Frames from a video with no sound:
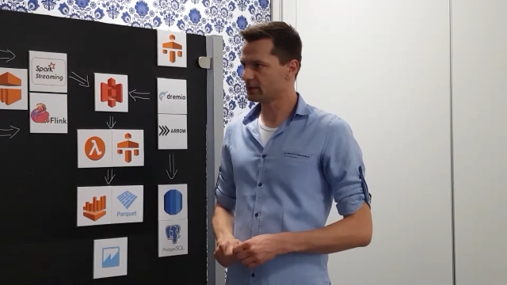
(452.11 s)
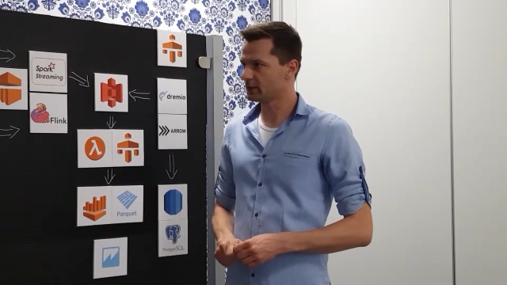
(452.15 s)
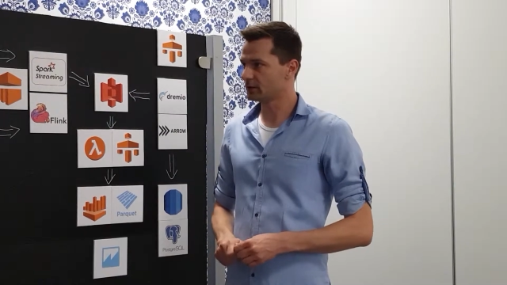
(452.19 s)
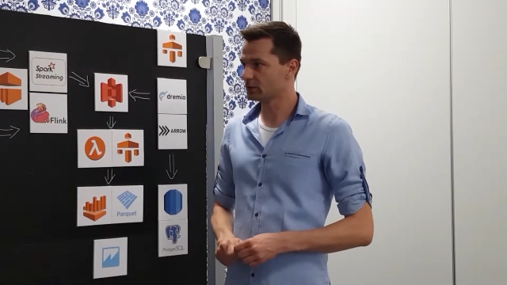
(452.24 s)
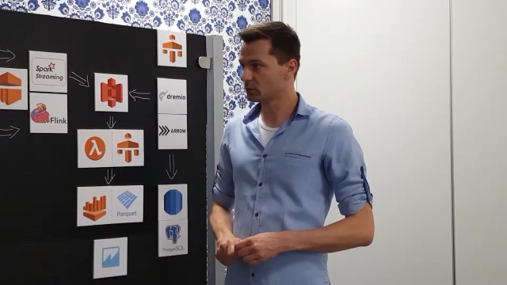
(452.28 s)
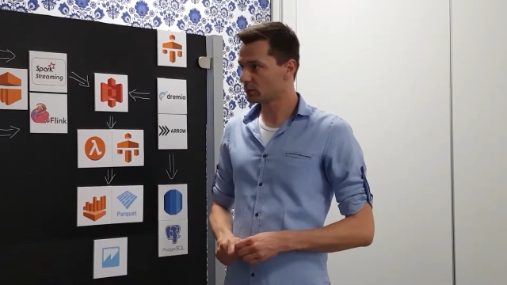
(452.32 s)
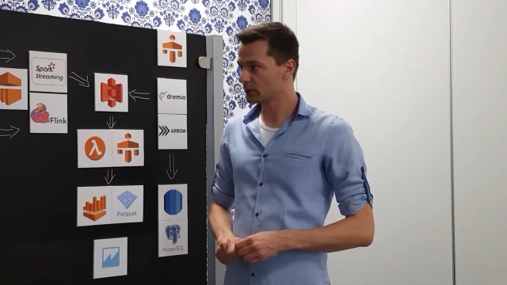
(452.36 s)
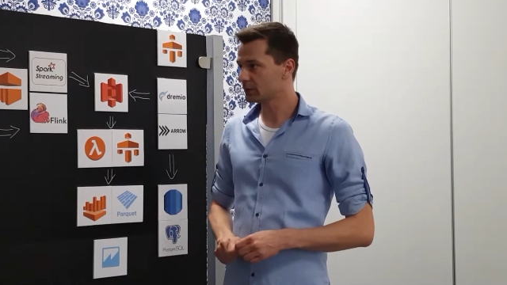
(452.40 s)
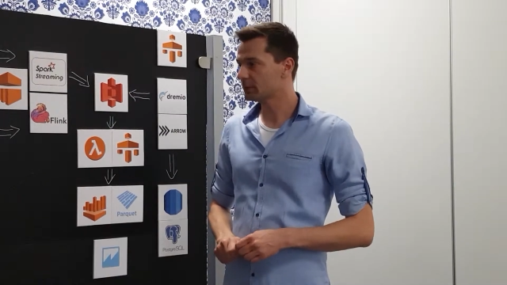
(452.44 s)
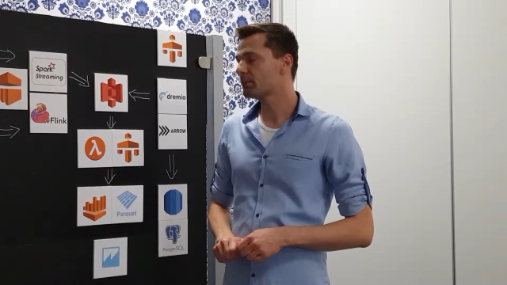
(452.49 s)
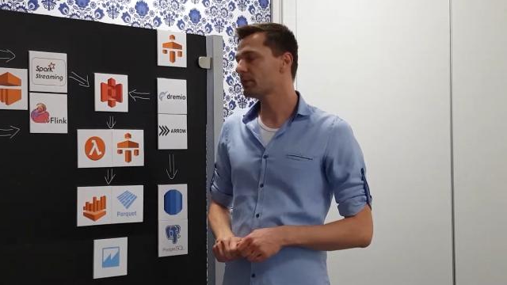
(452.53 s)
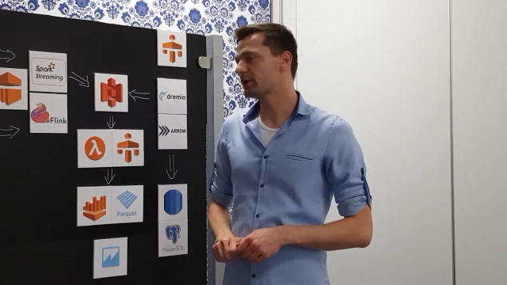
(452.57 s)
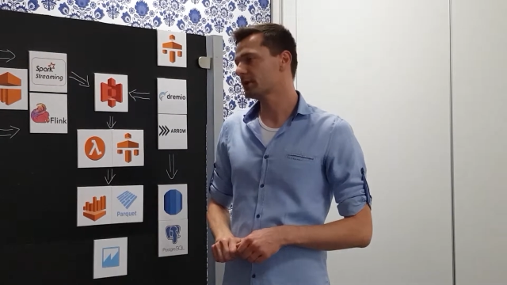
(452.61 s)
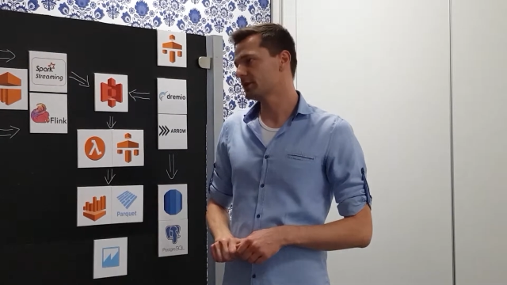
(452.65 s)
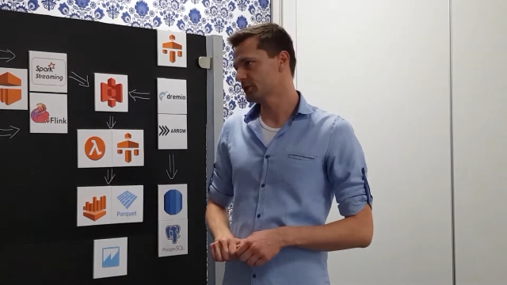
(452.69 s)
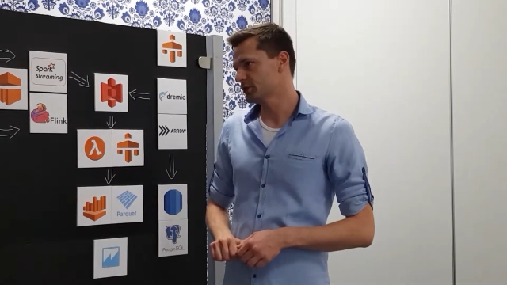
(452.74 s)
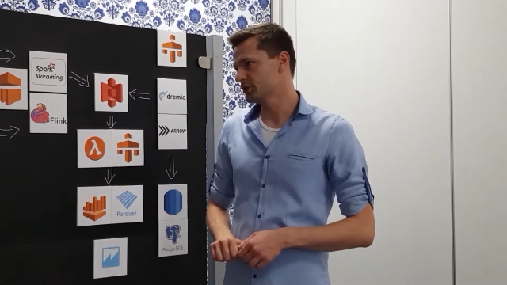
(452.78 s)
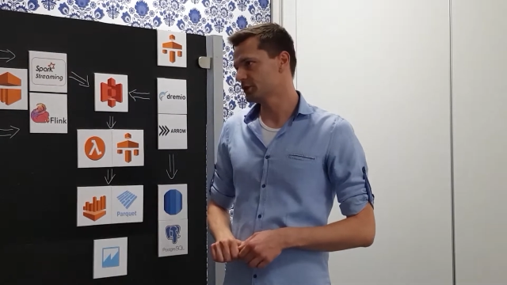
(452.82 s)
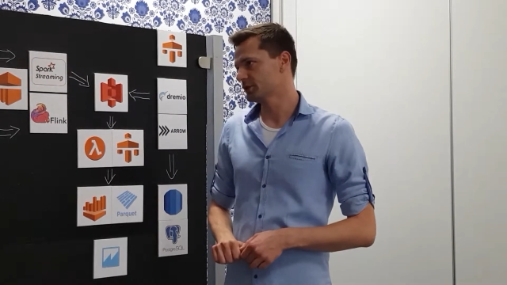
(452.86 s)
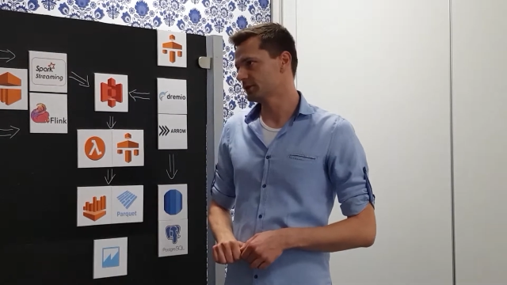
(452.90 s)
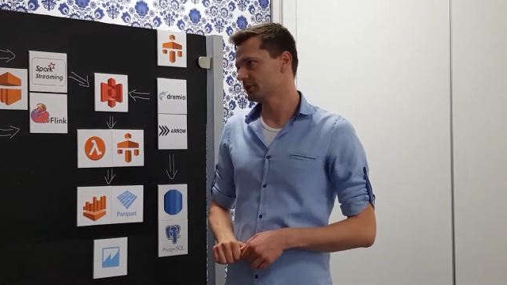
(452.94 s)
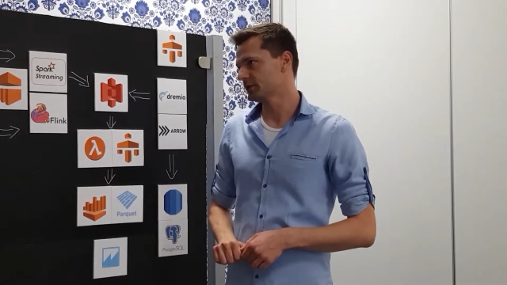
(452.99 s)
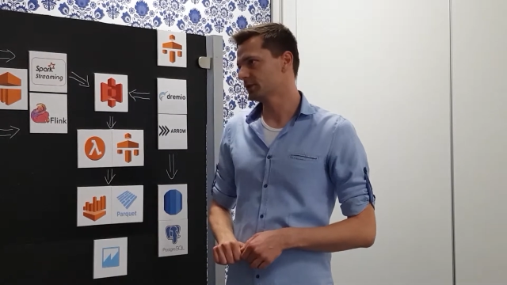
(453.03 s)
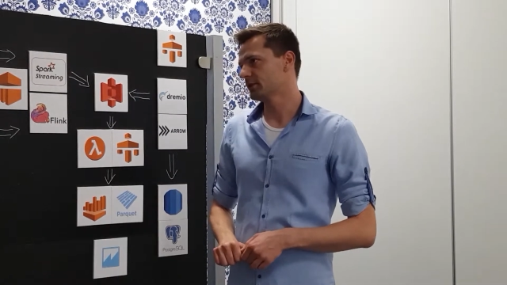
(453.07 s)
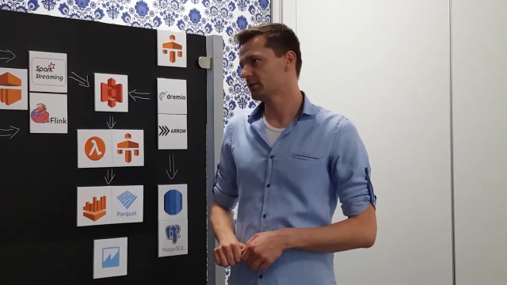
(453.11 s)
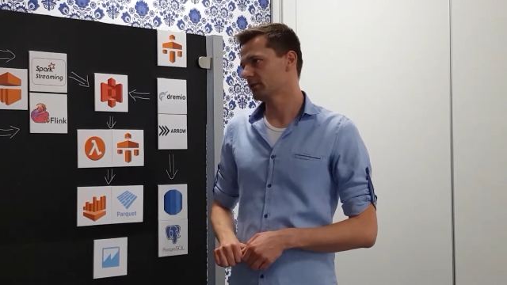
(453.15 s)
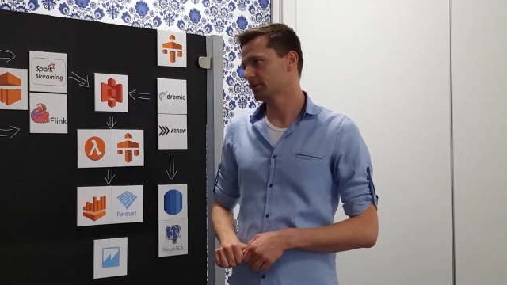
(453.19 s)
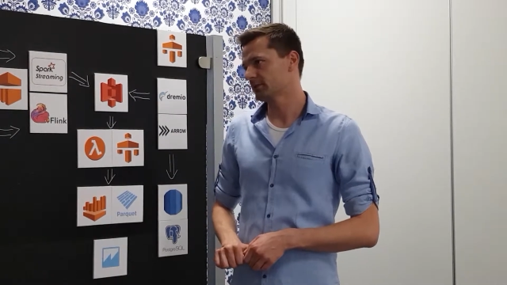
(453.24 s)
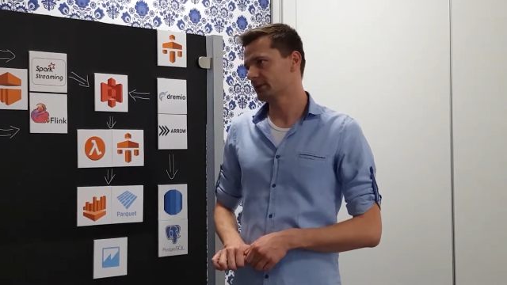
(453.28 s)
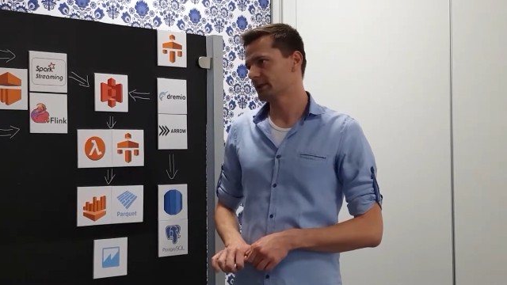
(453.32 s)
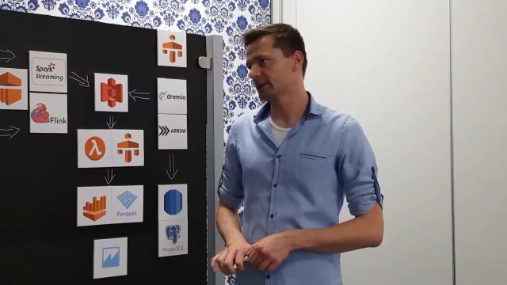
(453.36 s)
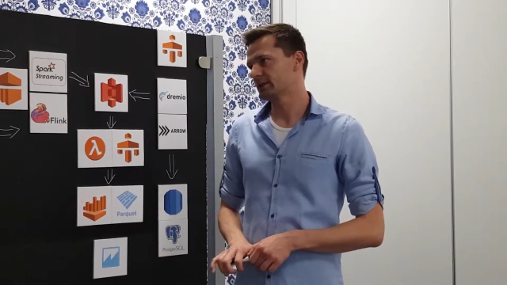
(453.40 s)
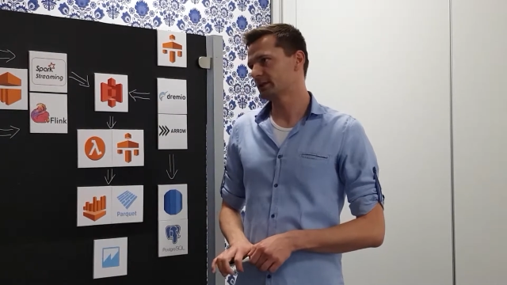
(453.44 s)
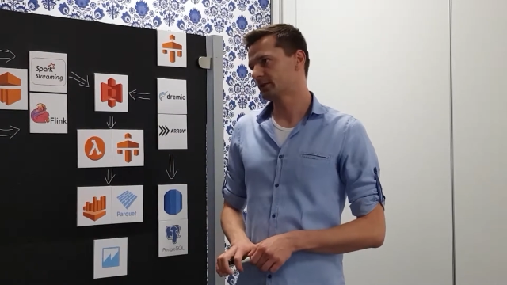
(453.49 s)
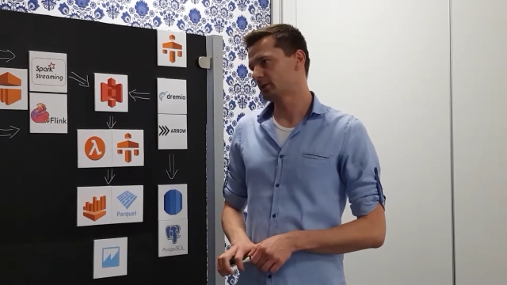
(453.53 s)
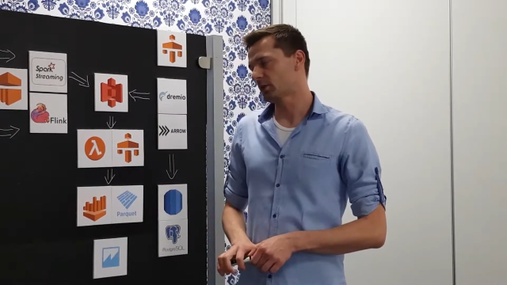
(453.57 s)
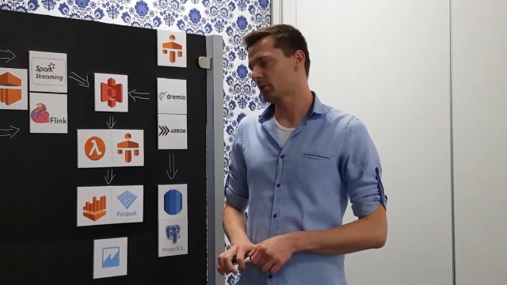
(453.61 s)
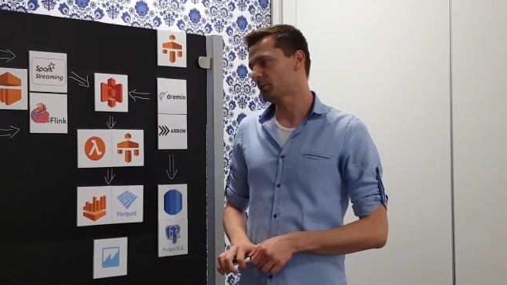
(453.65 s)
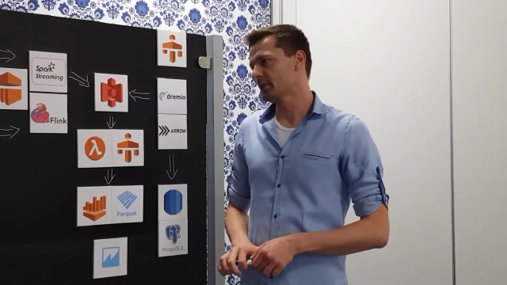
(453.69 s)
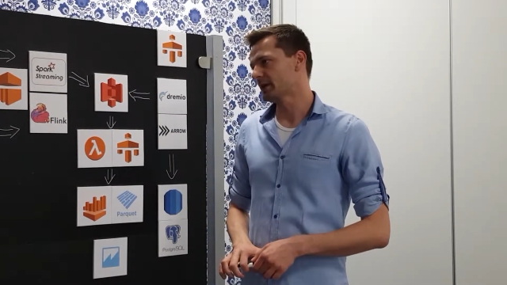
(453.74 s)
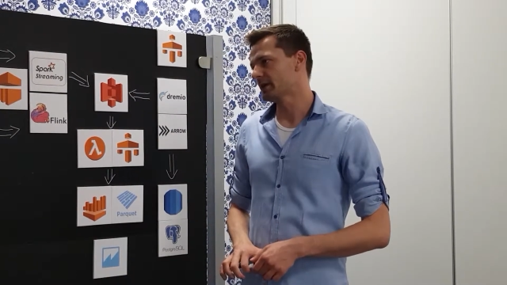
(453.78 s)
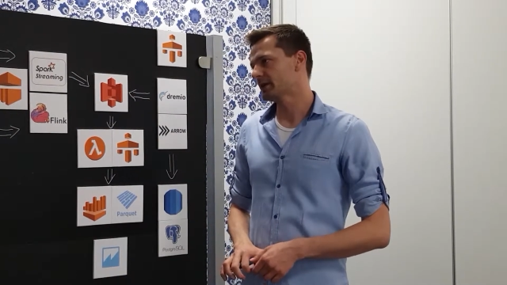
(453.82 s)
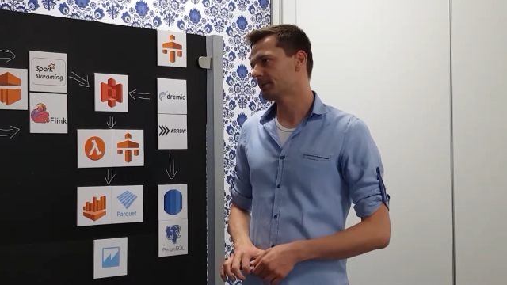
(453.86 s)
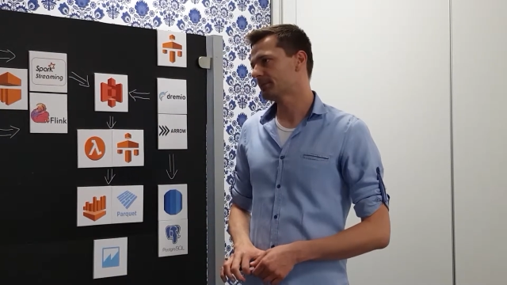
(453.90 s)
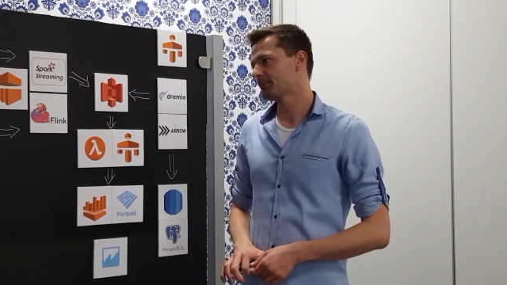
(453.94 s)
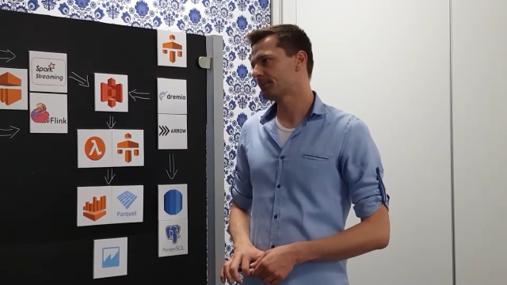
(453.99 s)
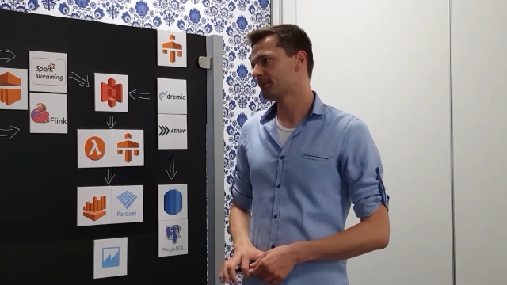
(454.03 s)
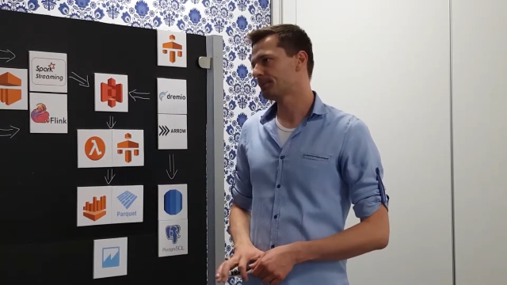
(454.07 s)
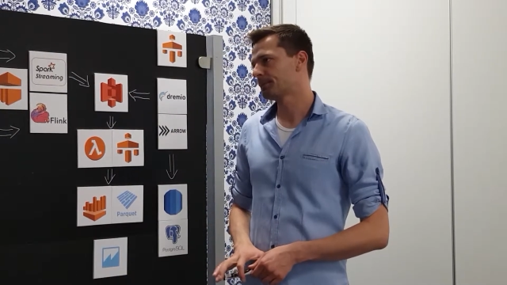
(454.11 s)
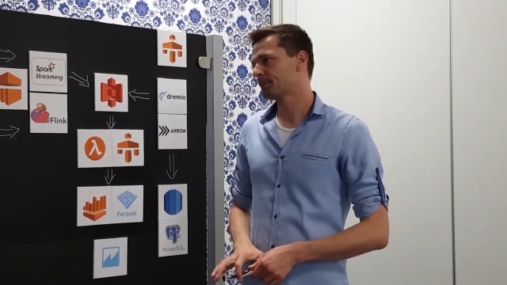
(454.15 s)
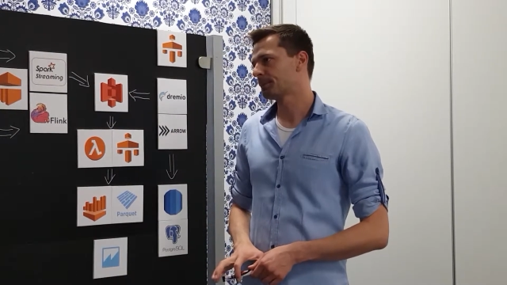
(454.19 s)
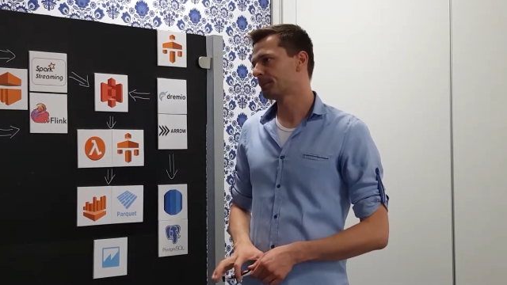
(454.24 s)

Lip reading: on one partition of that topic.